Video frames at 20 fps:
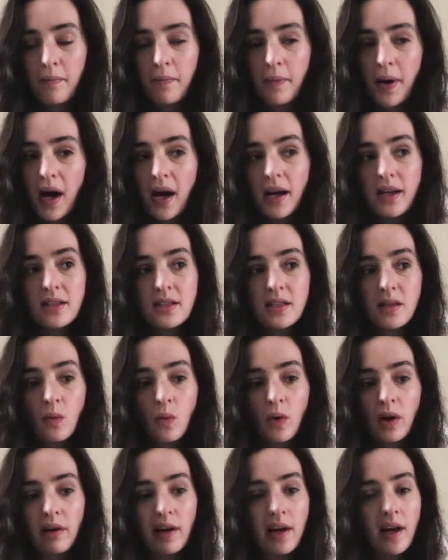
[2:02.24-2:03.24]
But
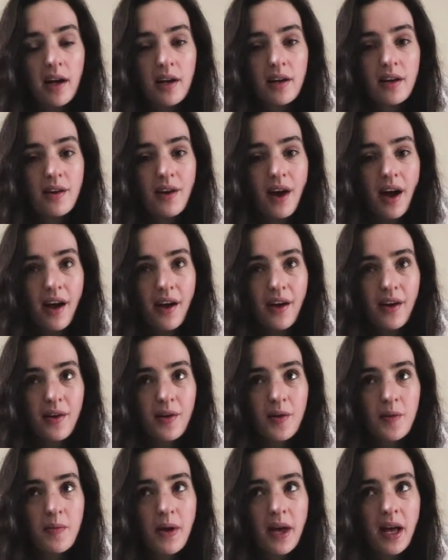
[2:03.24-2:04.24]
we're in our new
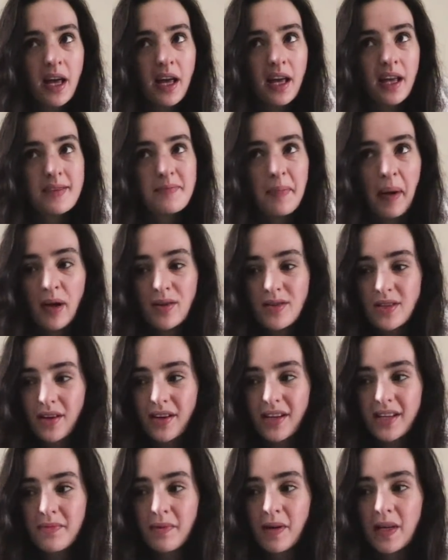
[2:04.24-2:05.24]
home. It's
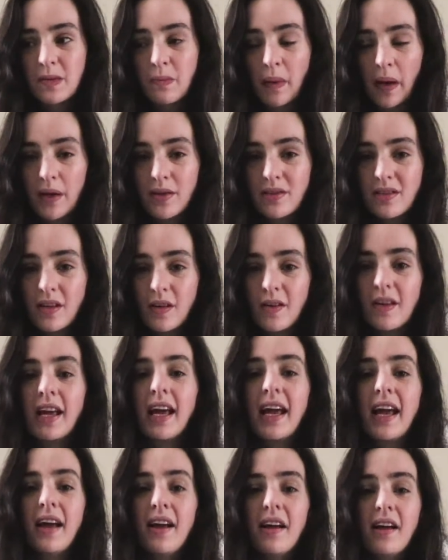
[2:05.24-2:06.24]
post-Christmas, post-New
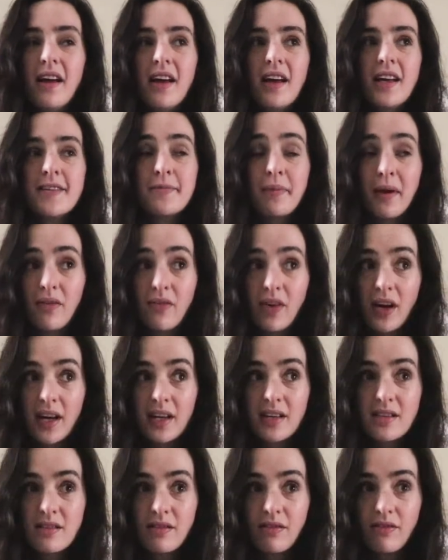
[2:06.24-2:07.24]
Year. It's my
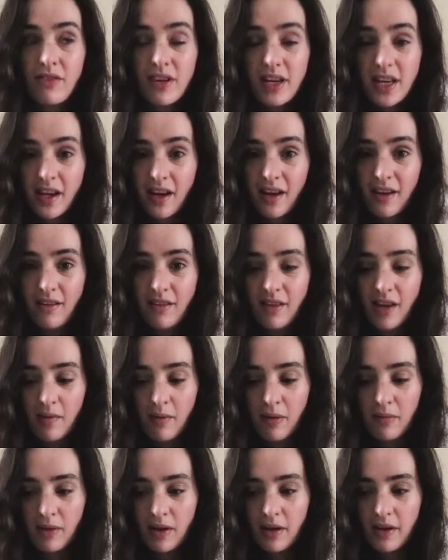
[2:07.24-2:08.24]
first video that
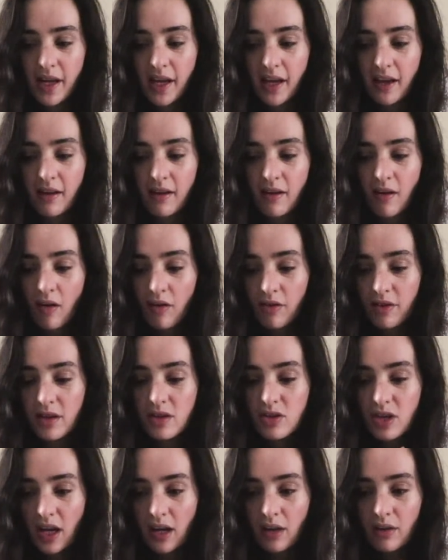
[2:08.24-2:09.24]
I'm uploading on
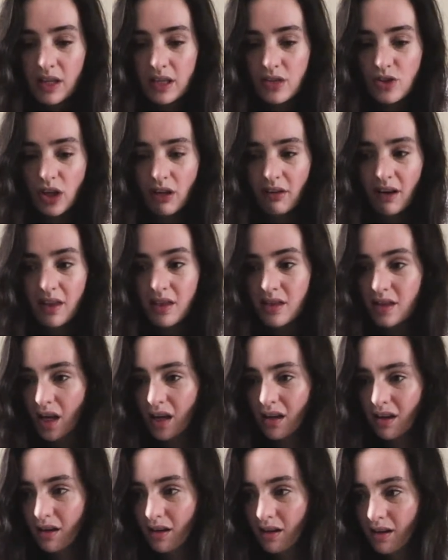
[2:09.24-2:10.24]
this channel this year, I
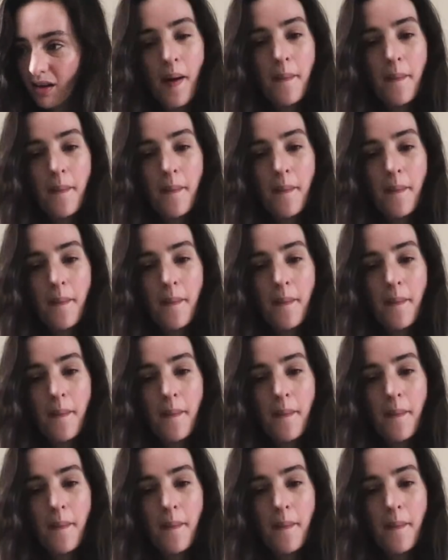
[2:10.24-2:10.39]
think.